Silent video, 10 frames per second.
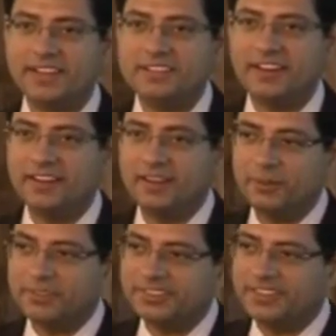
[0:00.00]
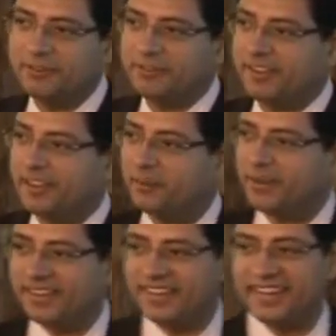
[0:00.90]
I started with a terrifying
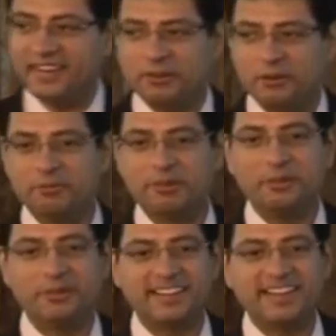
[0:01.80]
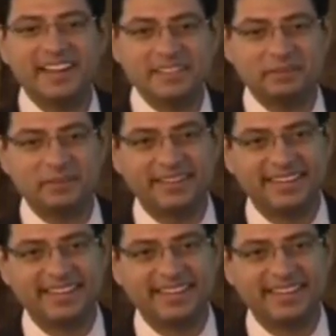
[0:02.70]
one. I'll end, hopefully, with a nice one,